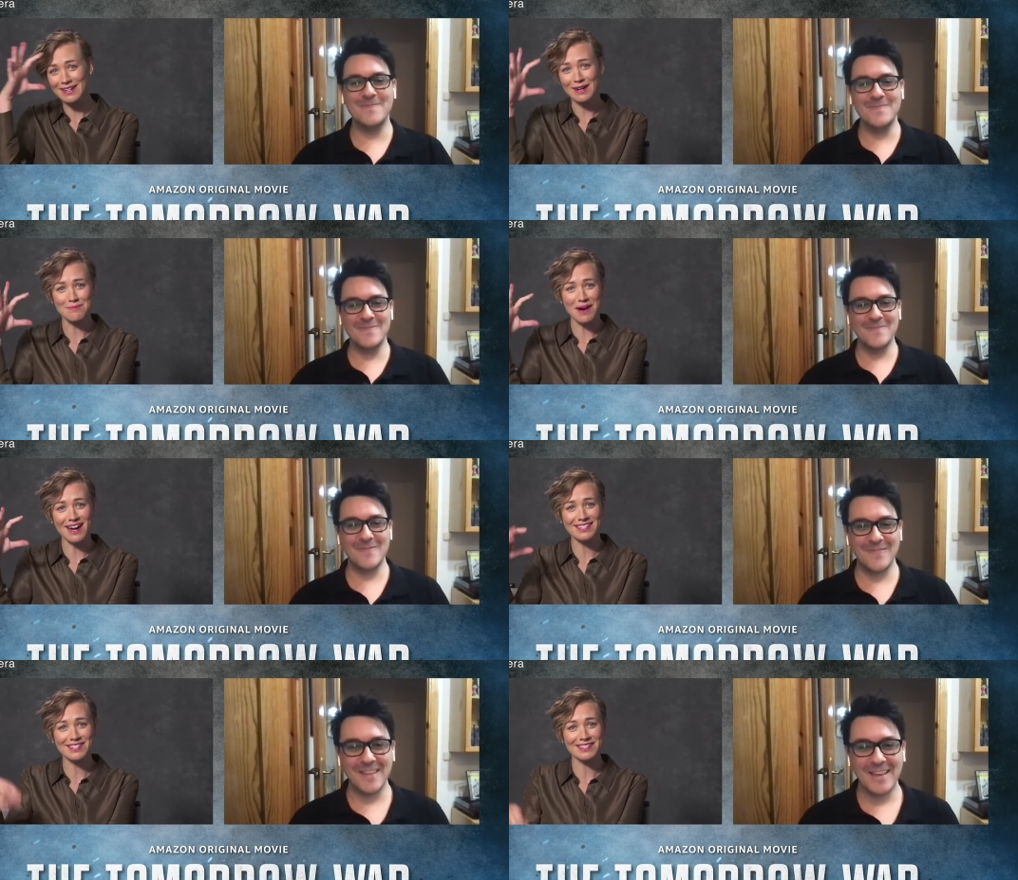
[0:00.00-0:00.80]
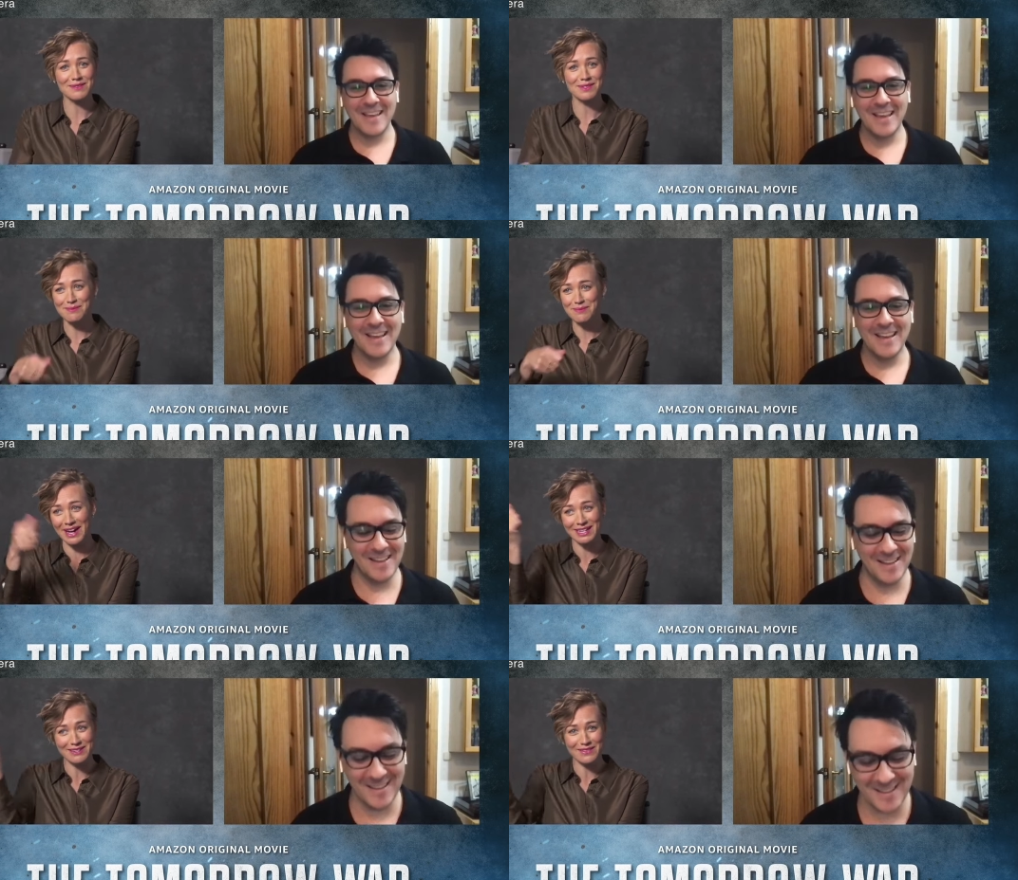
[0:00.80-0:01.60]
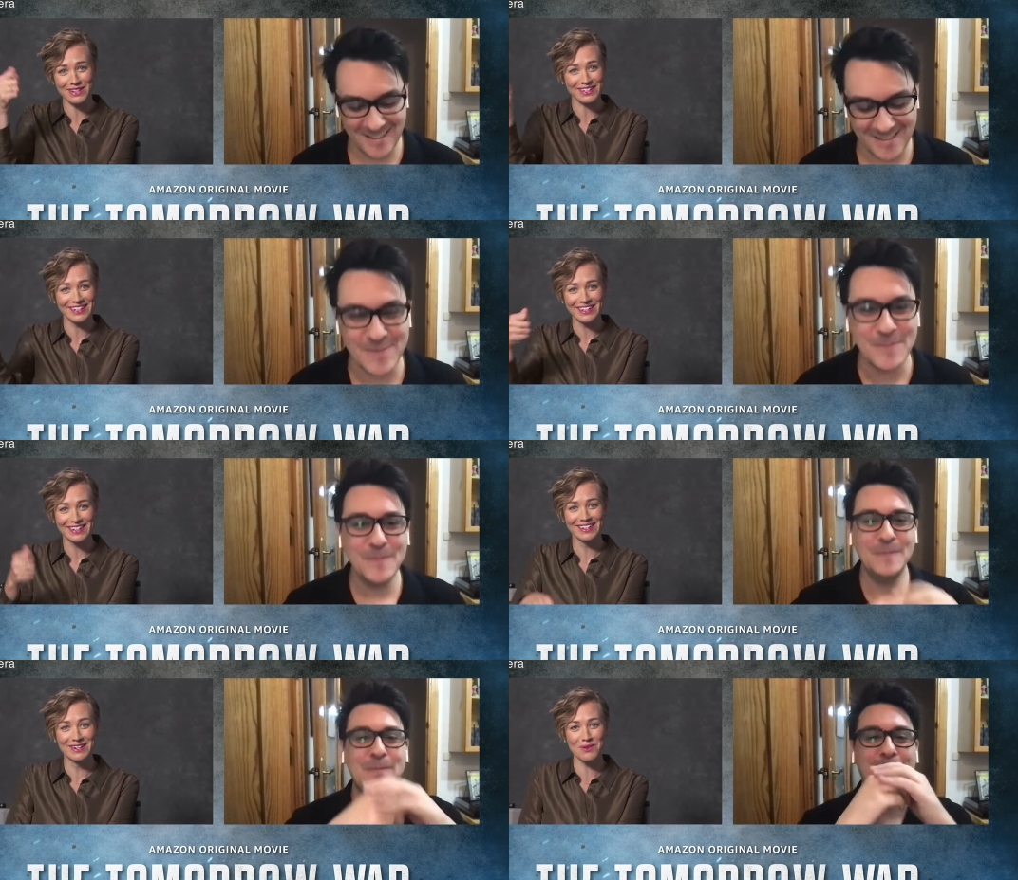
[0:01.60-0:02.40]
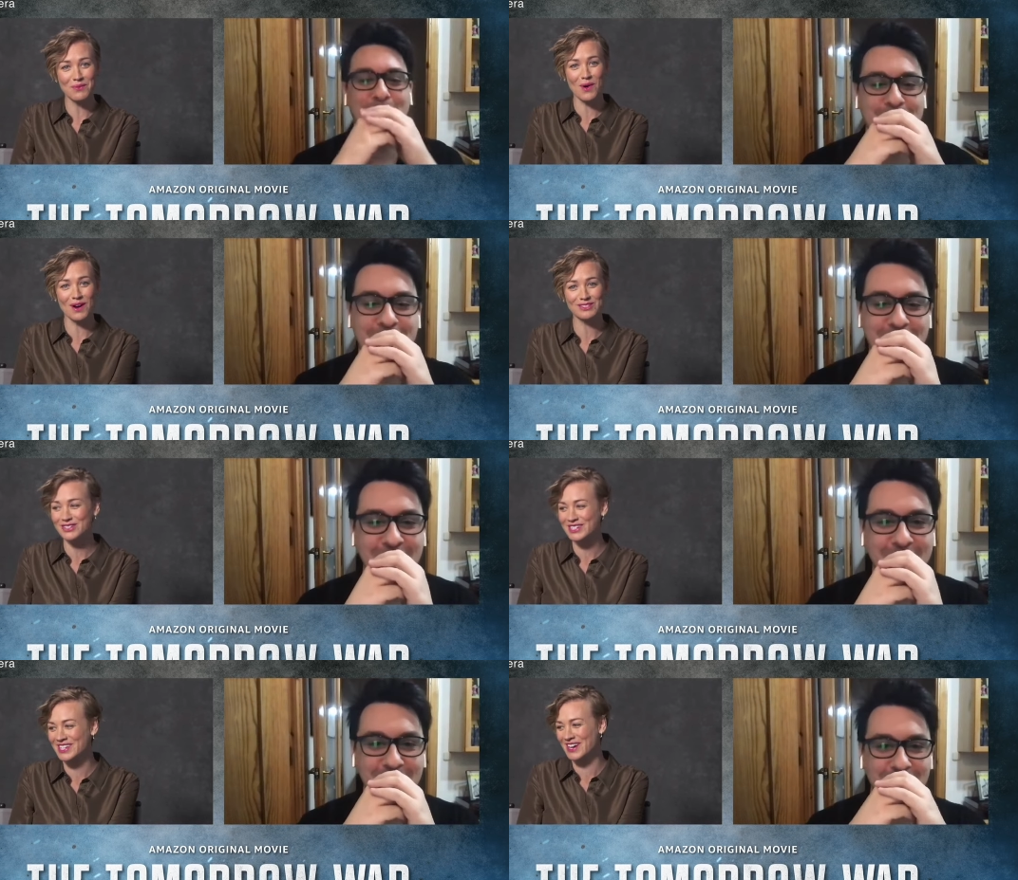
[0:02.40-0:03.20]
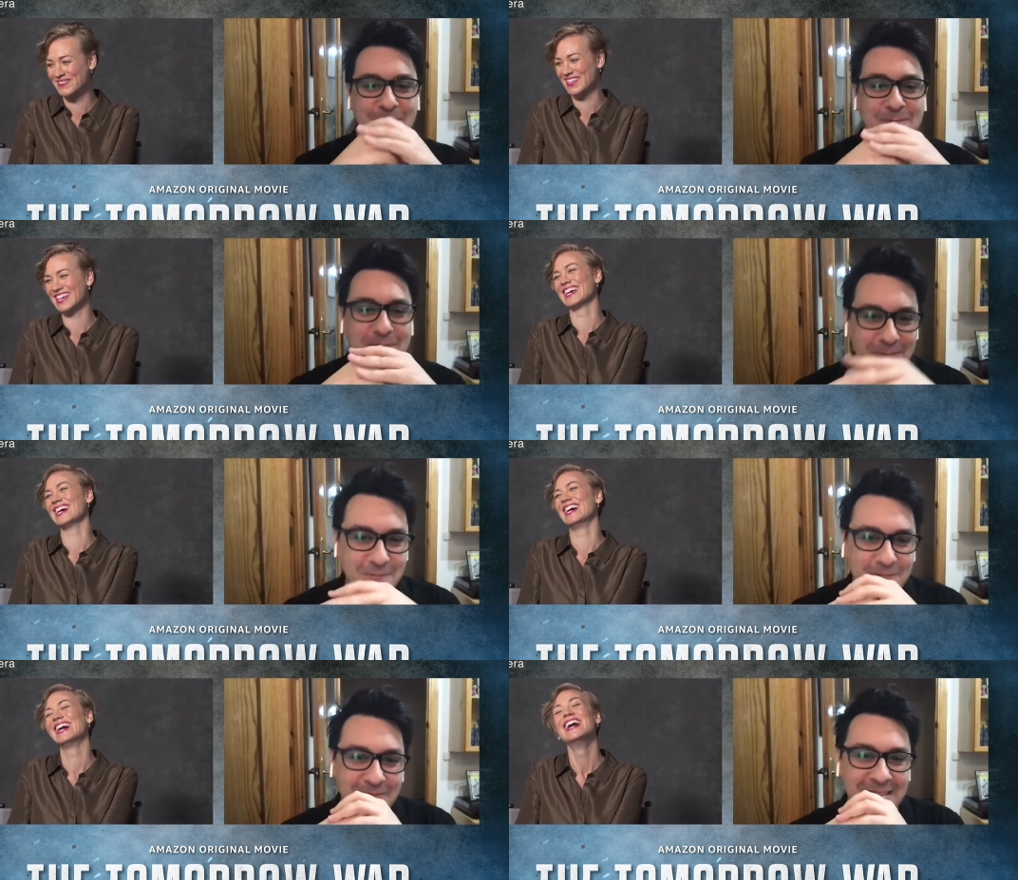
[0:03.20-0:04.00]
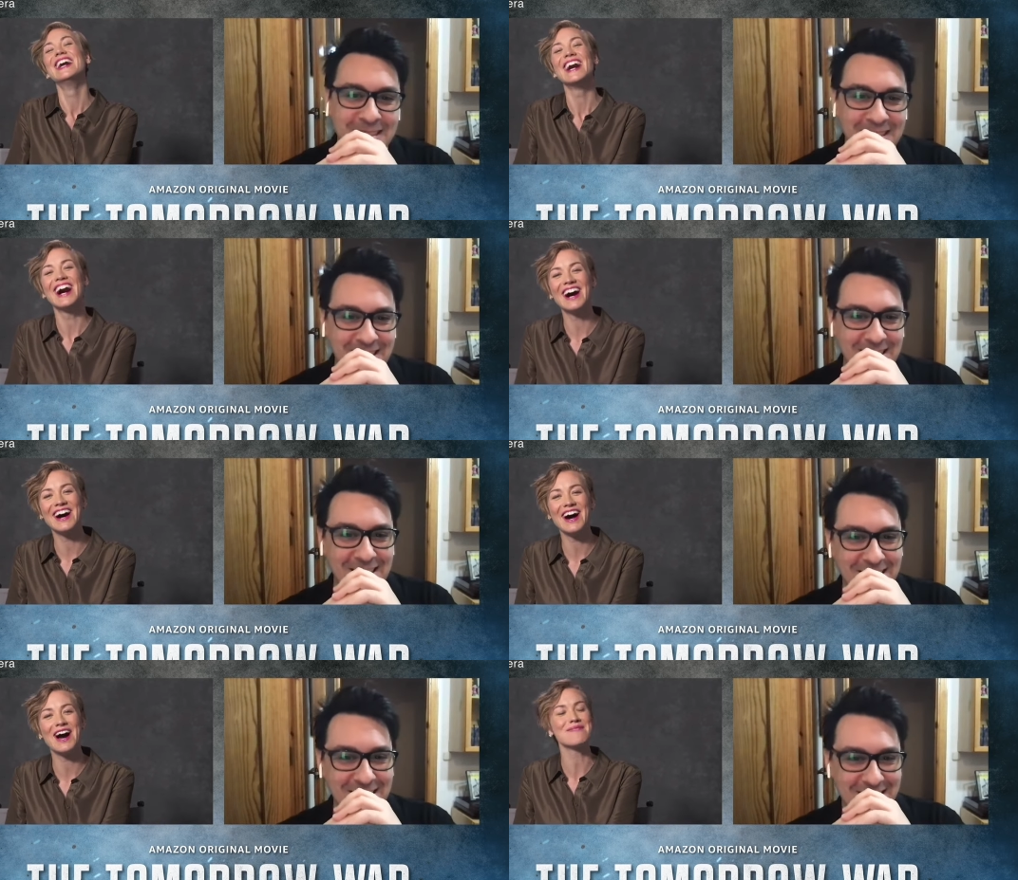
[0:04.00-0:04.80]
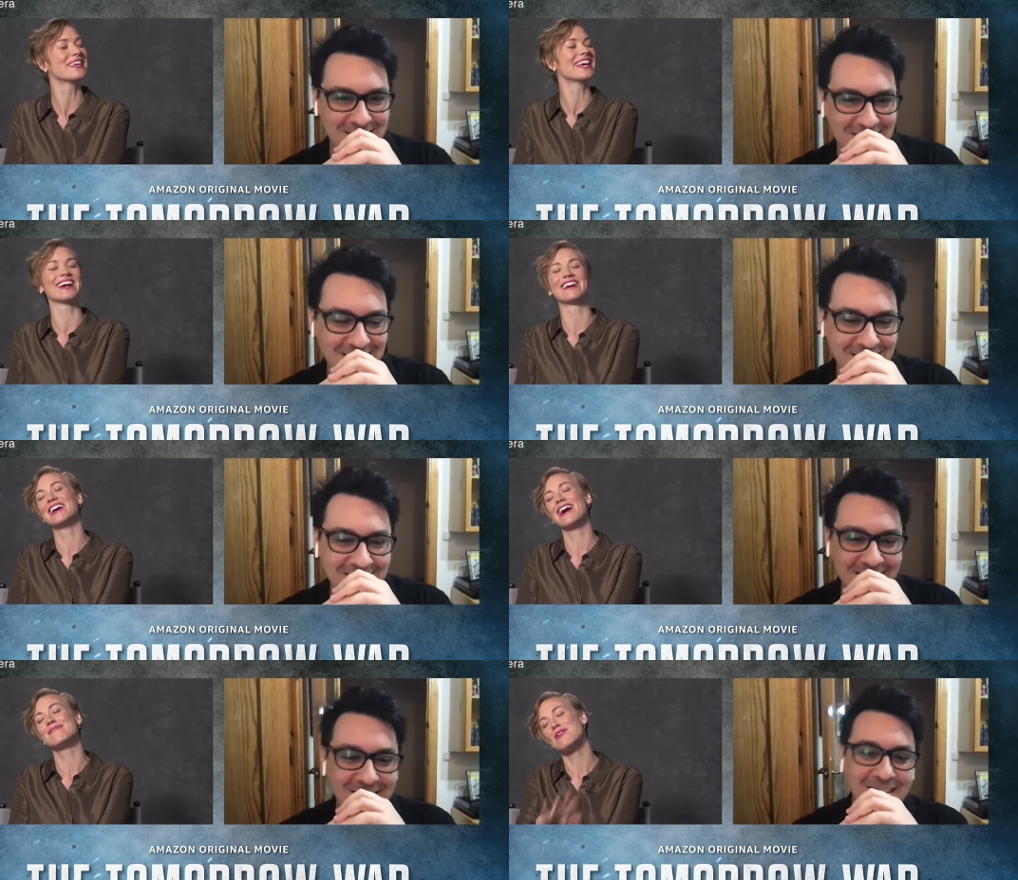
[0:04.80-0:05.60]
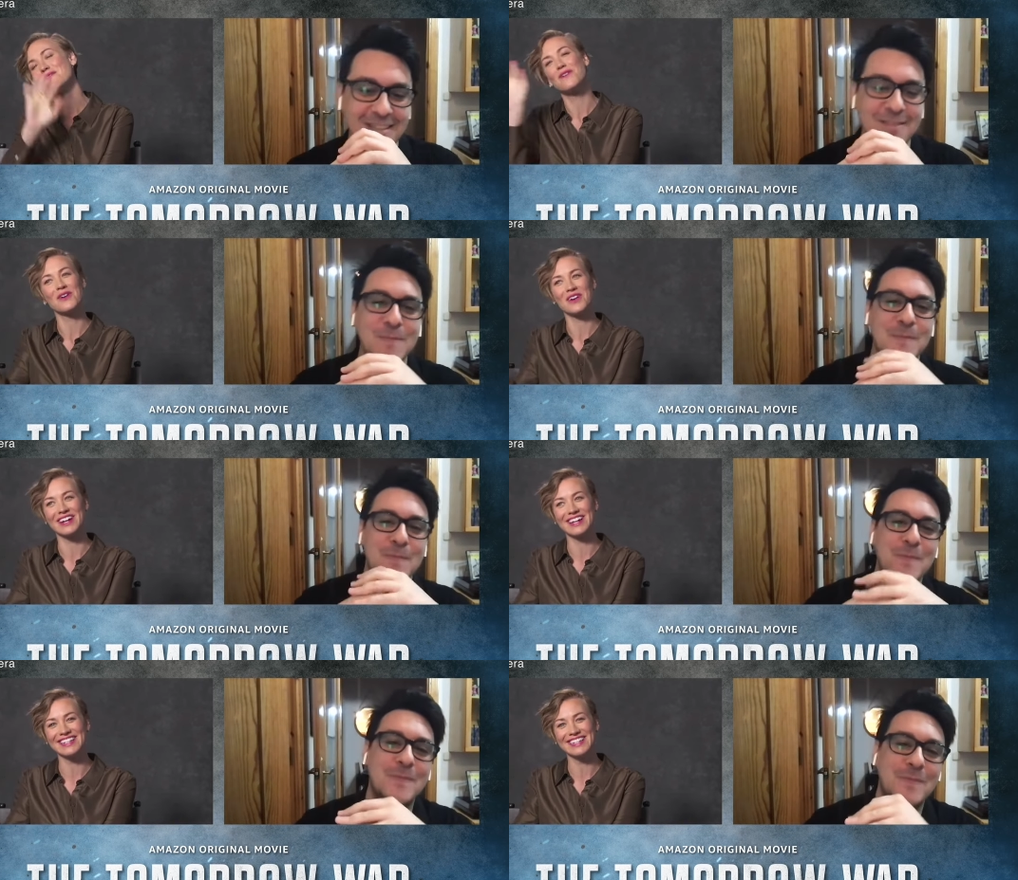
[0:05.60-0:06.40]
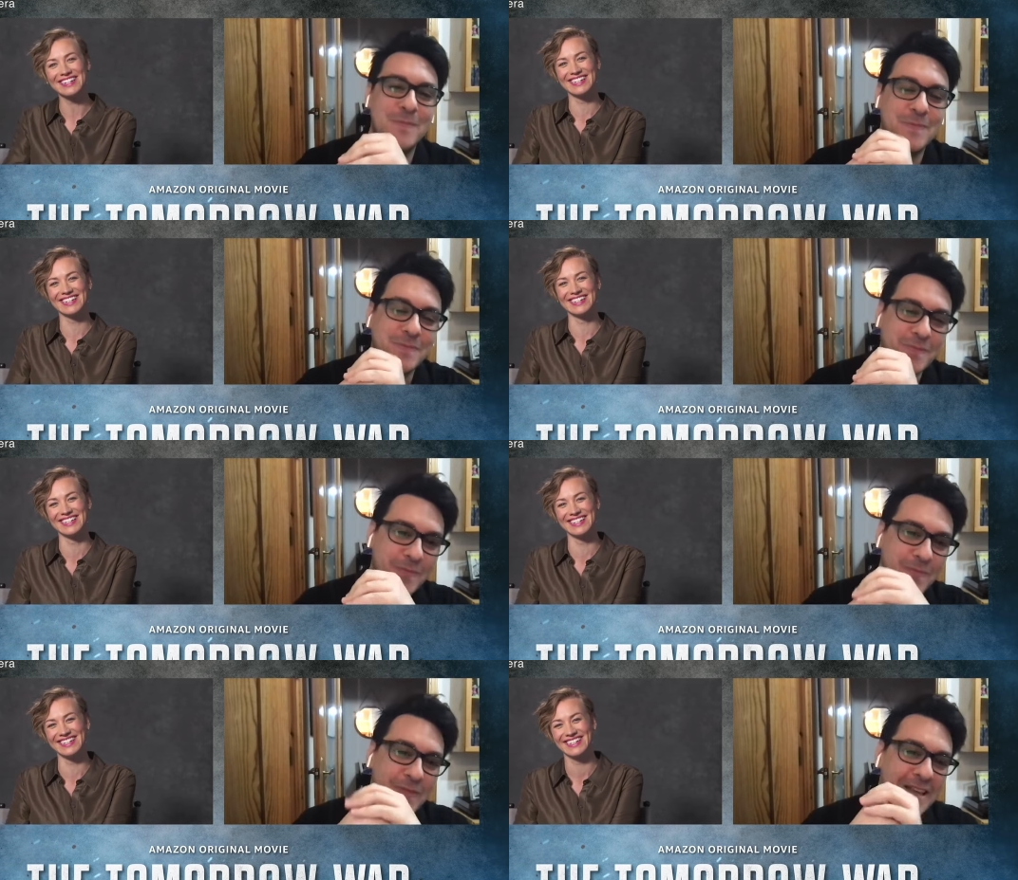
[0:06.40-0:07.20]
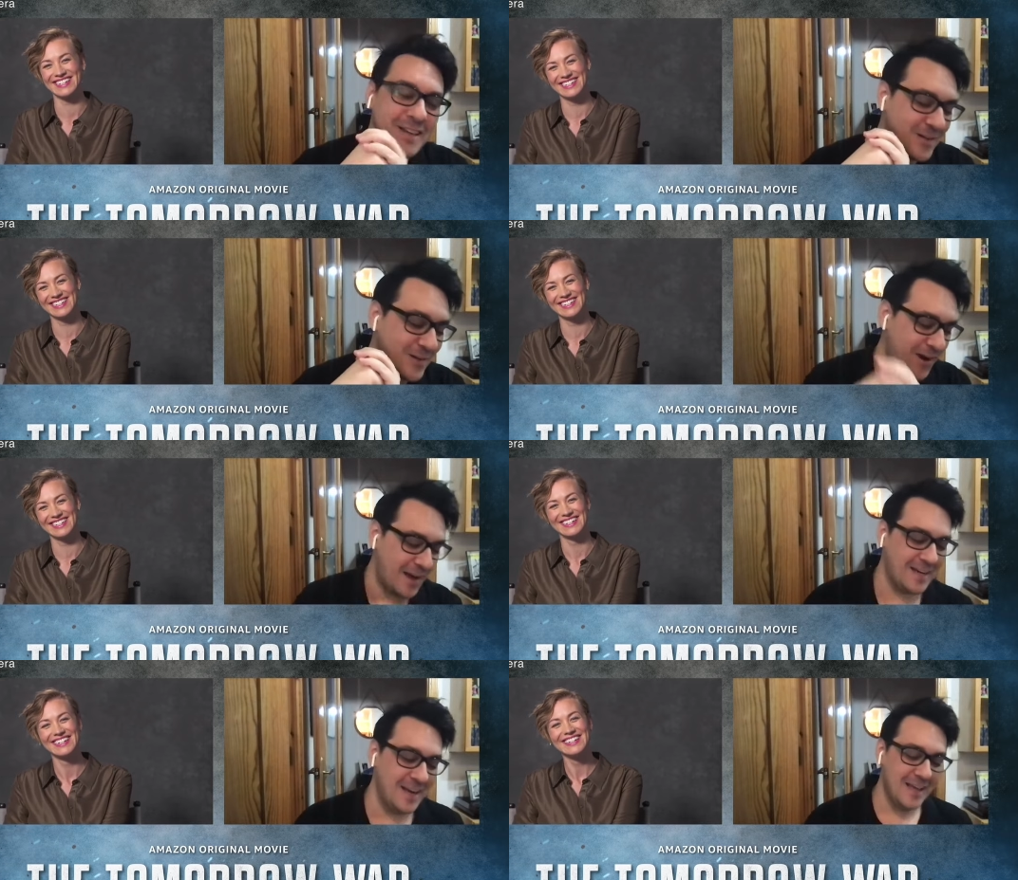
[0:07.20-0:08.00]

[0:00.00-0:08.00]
Speaker 1: a mask, and some kind of a wand or something. uh, I'm there. I'm all for it. Great.